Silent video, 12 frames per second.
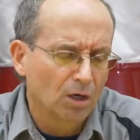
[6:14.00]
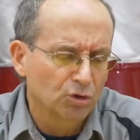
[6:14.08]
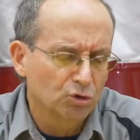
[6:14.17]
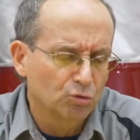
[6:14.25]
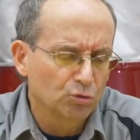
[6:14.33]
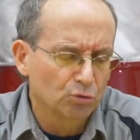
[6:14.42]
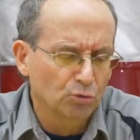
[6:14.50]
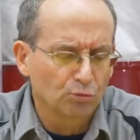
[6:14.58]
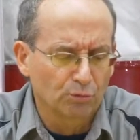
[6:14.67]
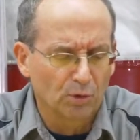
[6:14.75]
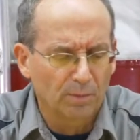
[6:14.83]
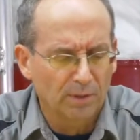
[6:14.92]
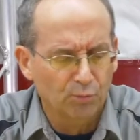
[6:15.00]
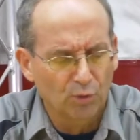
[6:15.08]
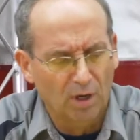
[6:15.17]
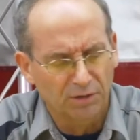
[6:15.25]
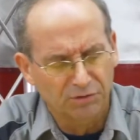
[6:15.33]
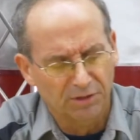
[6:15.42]
to do the drill bit
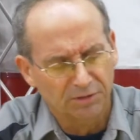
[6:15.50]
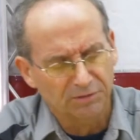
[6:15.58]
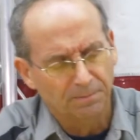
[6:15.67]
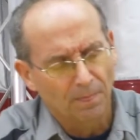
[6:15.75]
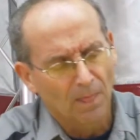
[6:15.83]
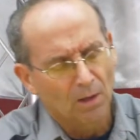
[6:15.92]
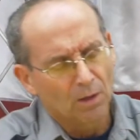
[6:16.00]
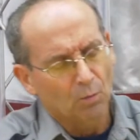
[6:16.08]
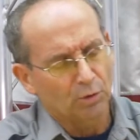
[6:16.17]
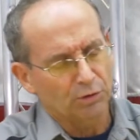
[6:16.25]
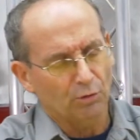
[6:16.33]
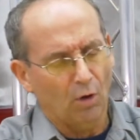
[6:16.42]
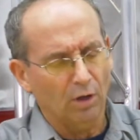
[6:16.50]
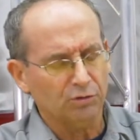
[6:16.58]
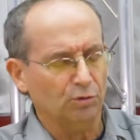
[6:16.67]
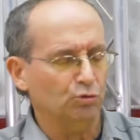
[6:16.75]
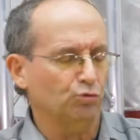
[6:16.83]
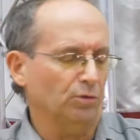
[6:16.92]
process. When you're
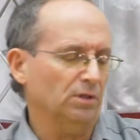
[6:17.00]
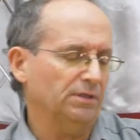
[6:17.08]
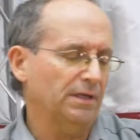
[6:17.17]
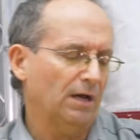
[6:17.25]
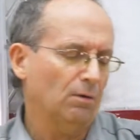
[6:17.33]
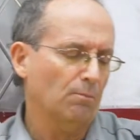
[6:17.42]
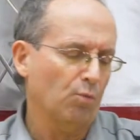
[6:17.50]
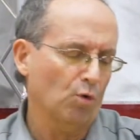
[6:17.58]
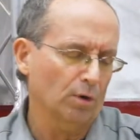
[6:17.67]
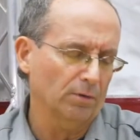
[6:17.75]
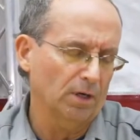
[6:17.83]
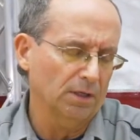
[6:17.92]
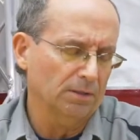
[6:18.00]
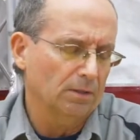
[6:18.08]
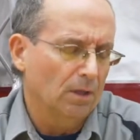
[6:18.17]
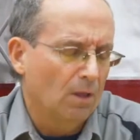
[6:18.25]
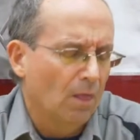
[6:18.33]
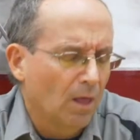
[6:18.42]
also drilling out boron
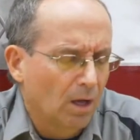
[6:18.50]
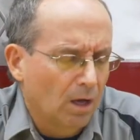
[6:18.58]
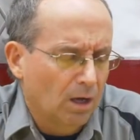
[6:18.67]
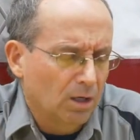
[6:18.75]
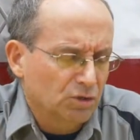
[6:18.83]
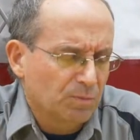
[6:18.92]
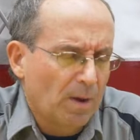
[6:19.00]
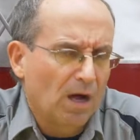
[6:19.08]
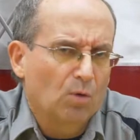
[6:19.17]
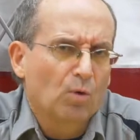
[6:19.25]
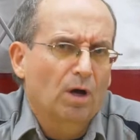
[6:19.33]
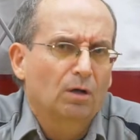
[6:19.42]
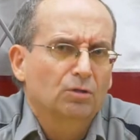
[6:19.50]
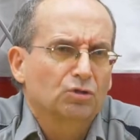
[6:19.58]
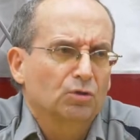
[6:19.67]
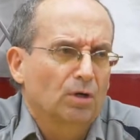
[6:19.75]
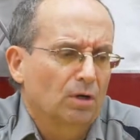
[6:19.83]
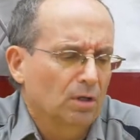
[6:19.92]
spot welds,
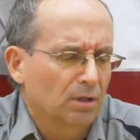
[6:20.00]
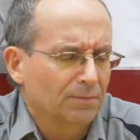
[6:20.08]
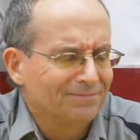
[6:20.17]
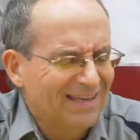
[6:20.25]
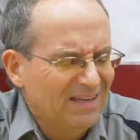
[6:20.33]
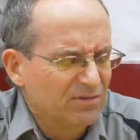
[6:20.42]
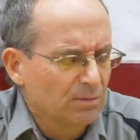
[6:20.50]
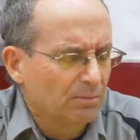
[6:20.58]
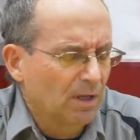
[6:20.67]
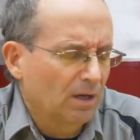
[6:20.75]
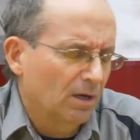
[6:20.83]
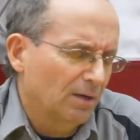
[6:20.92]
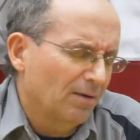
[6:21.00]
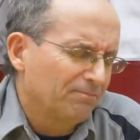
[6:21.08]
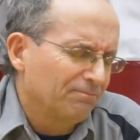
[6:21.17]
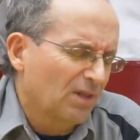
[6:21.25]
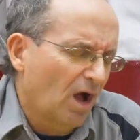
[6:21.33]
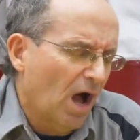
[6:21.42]
even
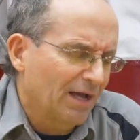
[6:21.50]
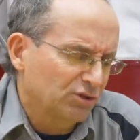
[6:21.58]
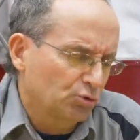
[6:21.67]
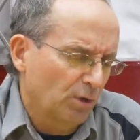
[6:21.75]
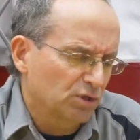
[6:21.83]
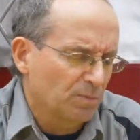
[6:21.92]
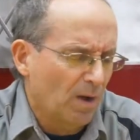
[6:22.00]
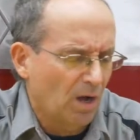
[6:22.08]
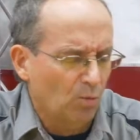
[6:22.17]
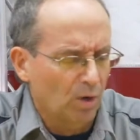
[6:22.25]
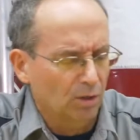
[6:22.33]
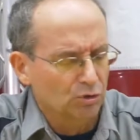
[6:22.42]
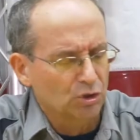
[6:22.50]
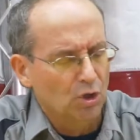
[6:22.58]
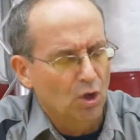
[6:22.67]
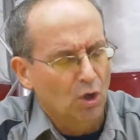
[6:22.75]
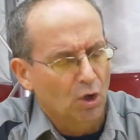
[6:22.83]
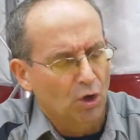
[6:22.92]
high-strength spot welds,
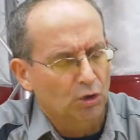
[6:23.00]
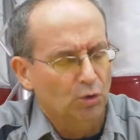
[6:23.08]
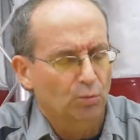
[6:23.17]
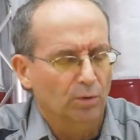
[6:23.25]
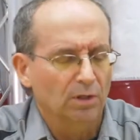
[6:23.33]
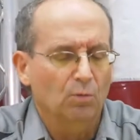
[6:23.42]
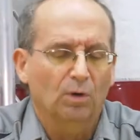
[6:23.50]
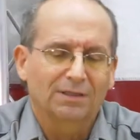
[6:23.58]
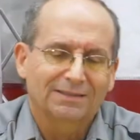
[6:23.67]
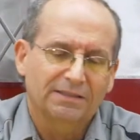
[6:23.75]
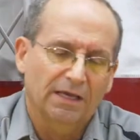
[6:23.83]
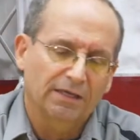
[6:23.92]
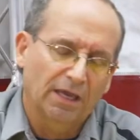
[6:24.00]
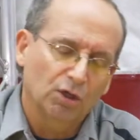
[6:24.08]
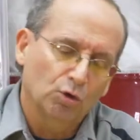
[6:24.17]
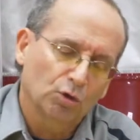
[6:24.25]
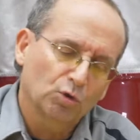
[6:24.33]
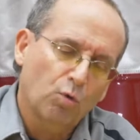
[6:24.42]
you really want to take a
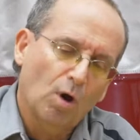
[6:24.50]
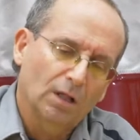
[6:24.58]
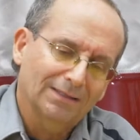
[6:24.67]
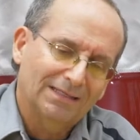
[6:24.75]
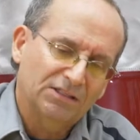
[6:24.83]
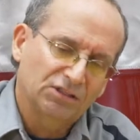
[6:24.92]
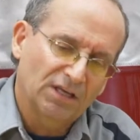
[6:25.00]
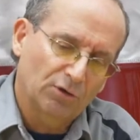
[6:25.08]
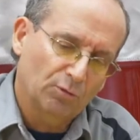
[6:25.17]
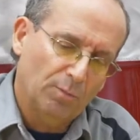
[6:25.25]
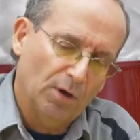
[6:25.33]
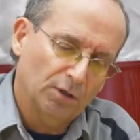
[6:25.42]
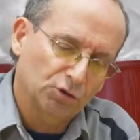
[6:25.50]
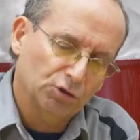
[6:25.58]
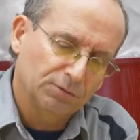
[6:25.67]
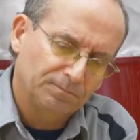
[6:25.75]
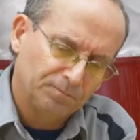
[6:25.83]
good quality center punch